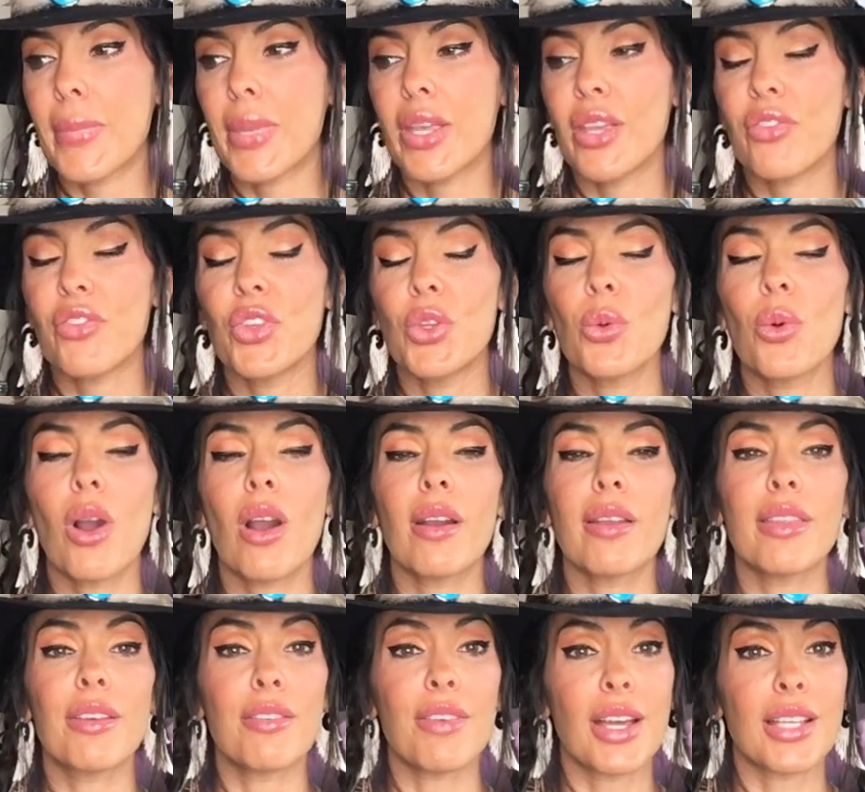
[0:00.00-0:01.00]
If you
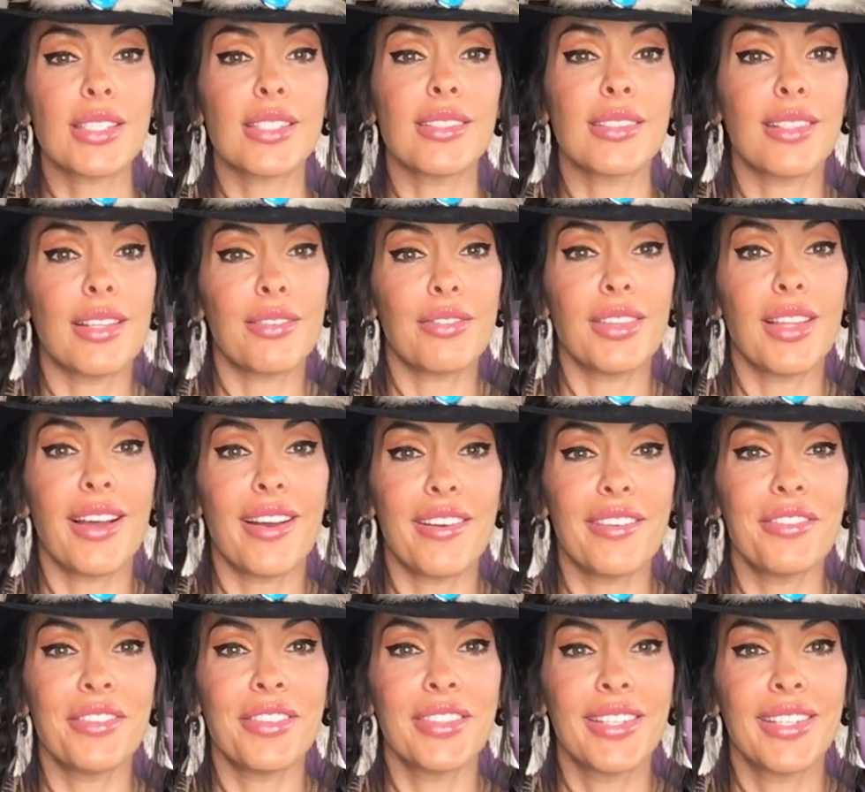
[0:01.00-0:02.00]
are the vessel of
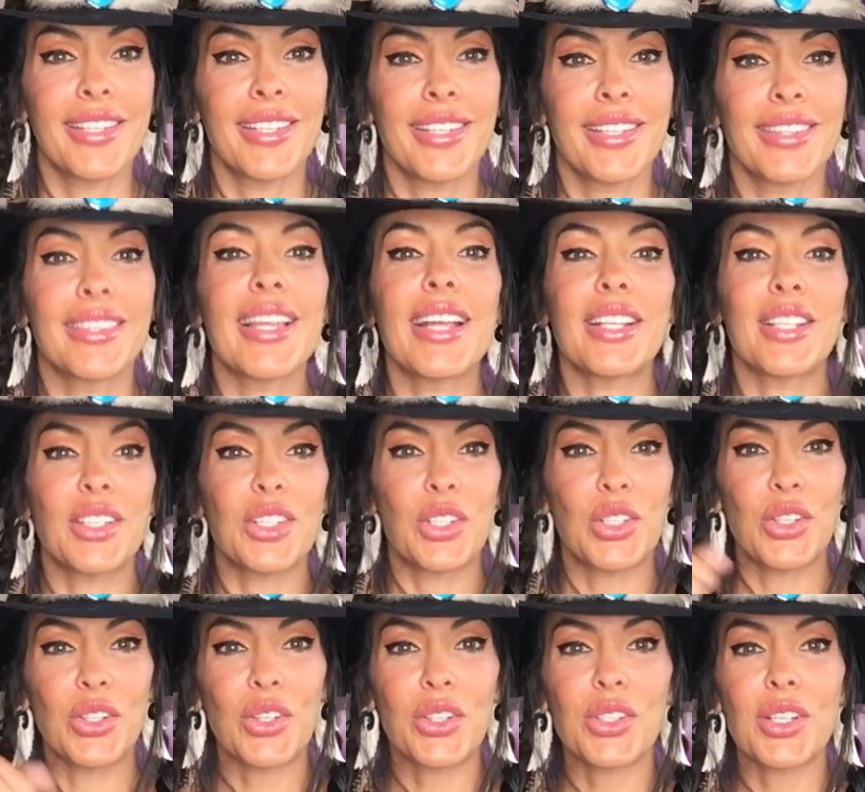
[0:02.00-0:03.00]
love, then
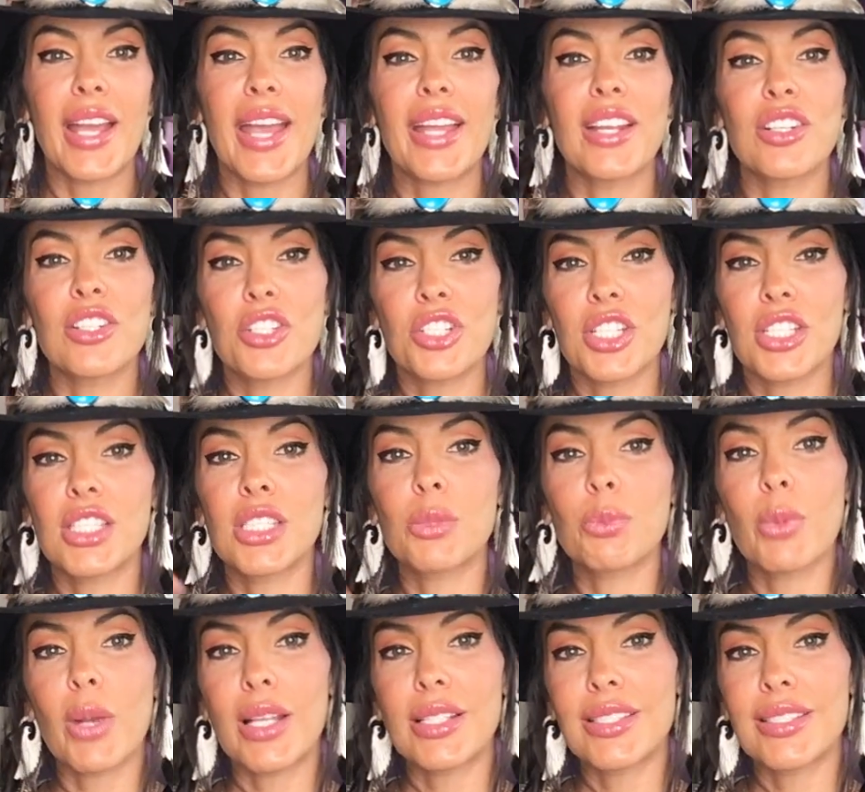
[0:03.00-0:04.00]
your energy
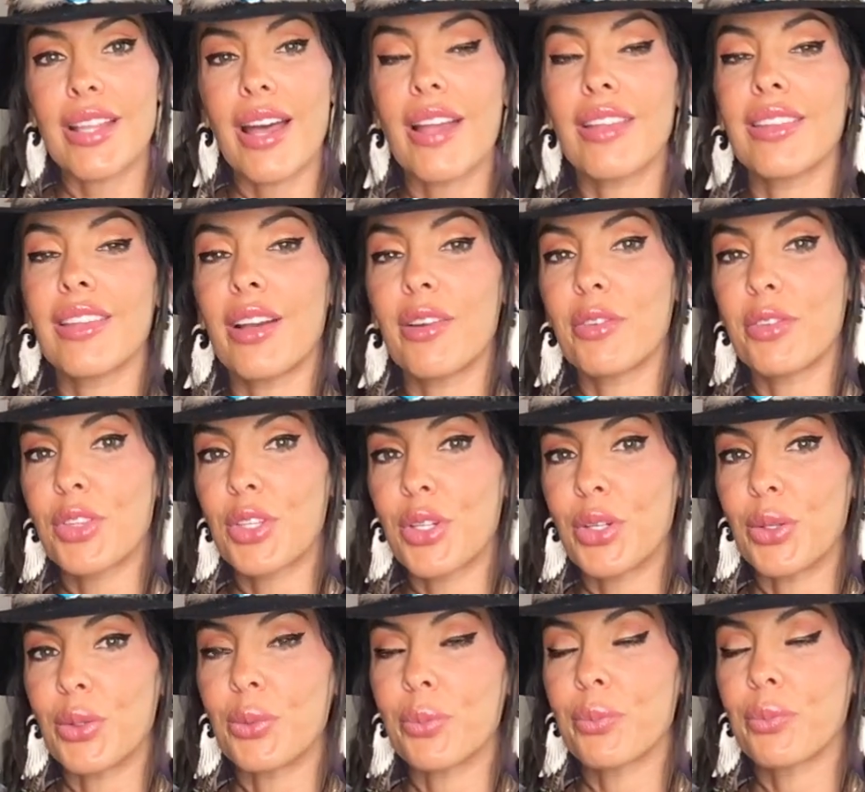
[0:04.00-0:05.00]
spreads that love
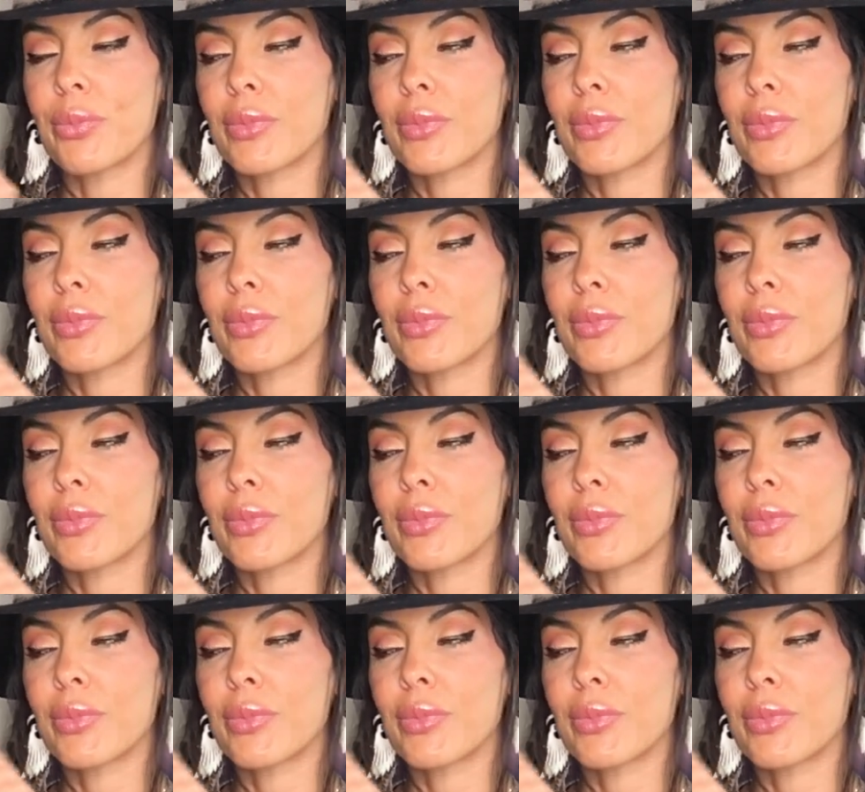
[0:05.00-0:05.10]
through.